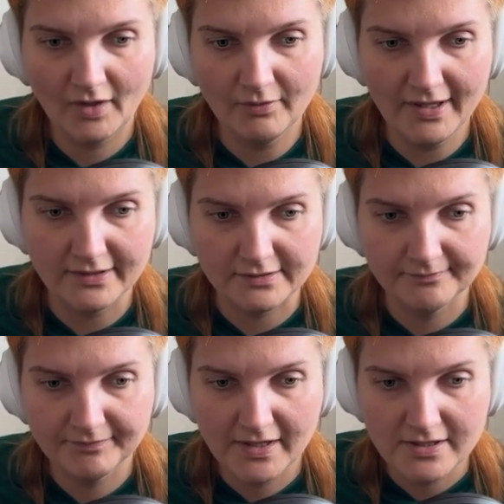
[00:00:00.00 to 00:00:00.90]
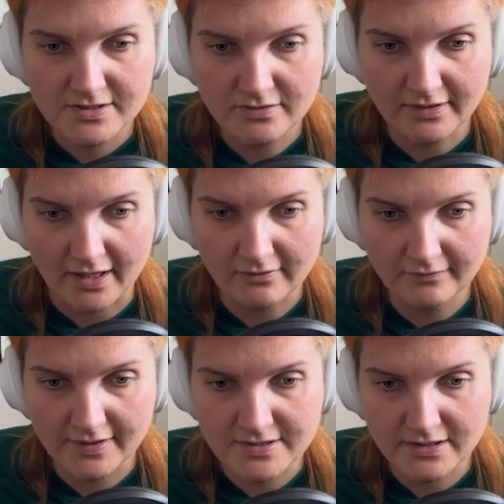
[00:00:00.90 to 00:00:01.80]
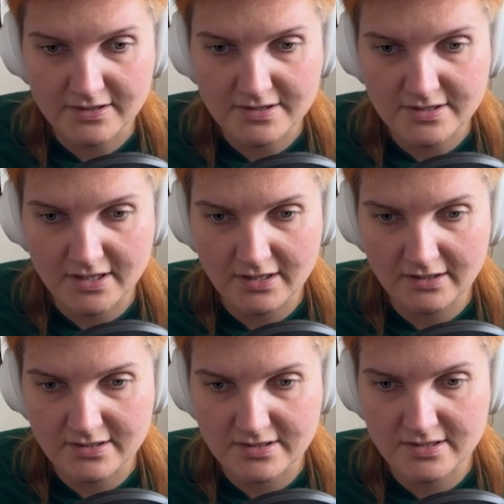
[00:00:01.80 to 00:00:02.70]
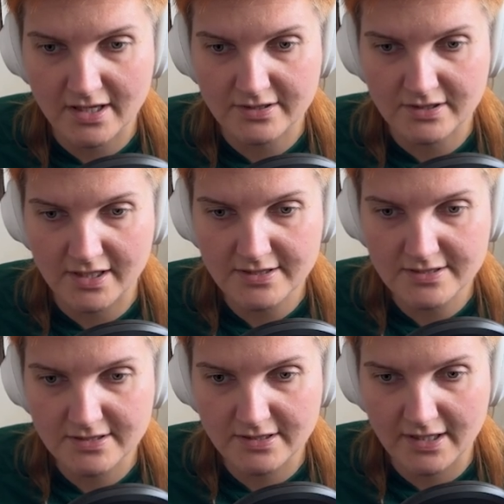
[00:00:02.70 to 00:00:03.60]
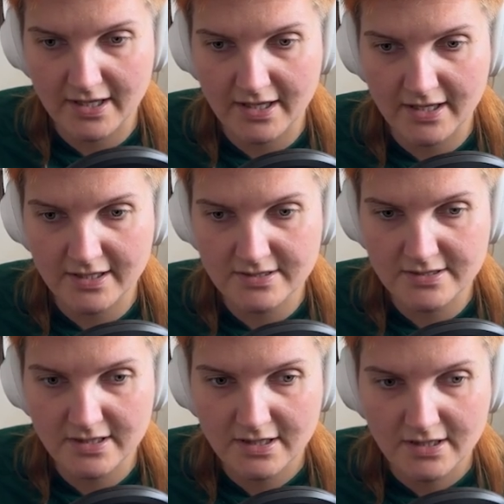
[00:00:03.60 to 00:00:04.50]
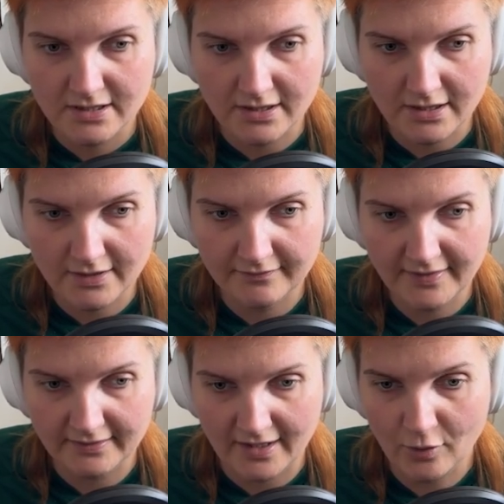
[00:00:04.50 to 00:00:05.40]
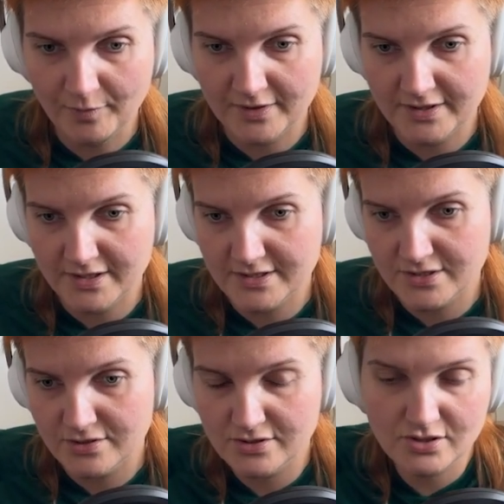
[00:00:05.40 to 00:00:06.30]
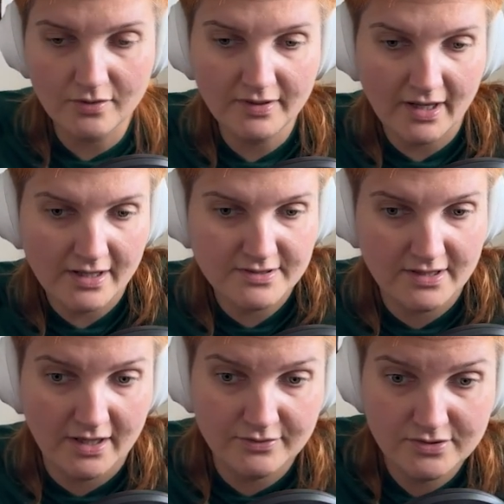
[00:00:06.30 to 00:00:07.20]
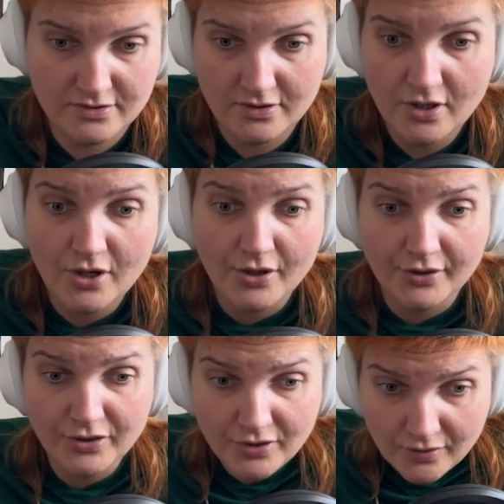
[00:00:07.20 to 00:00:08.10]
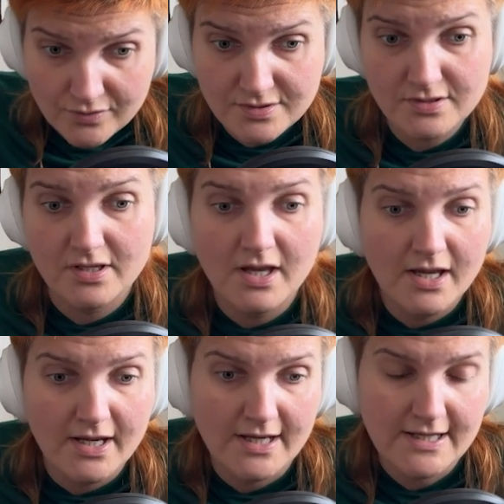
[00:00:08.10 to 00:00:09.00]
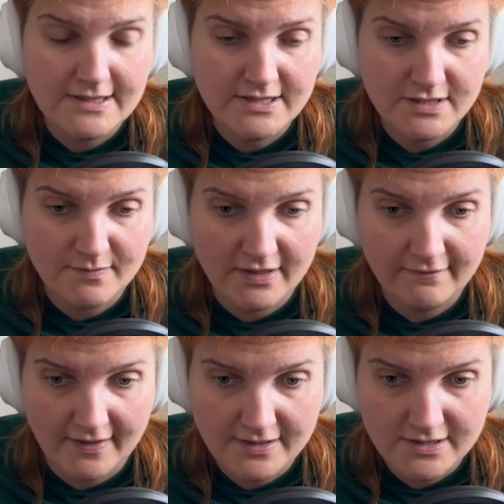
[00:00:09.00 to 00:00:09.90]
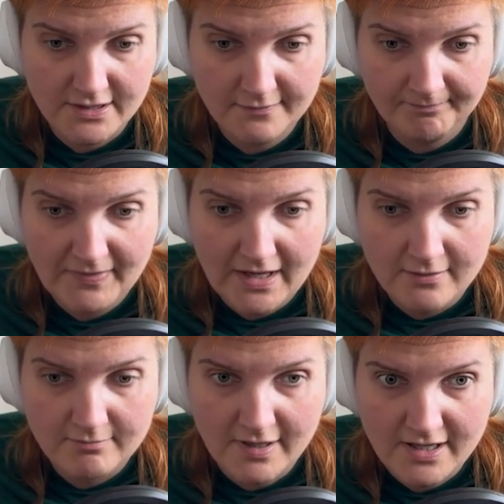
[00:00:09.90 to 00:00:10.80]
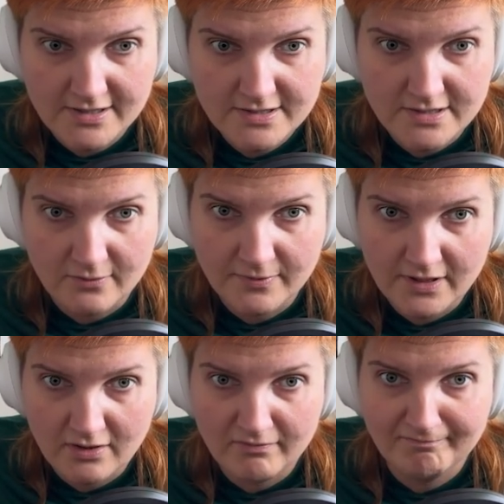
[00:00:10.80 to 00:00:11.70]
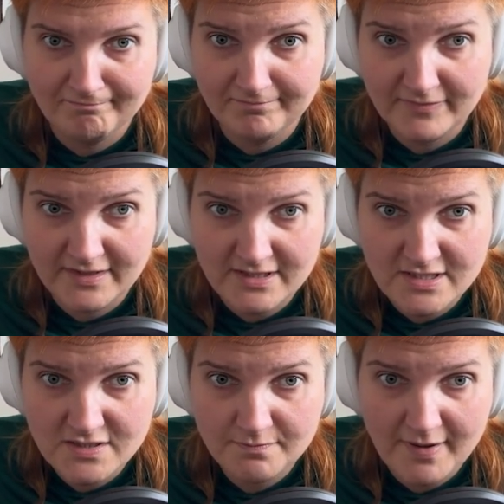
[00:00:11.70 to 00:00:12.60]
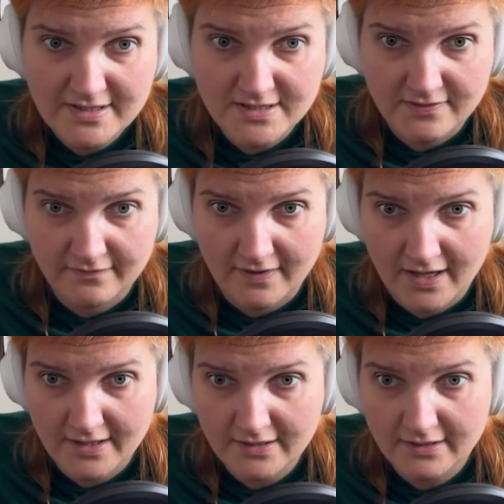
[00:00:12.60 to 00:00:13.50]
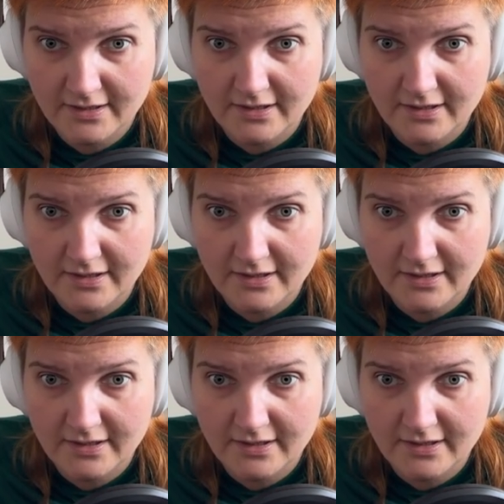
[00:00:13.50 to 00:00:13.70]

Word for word: All right. So now, as you can see, this is the address and um, that helper is showing us how to use uh, the smart function, but we did specify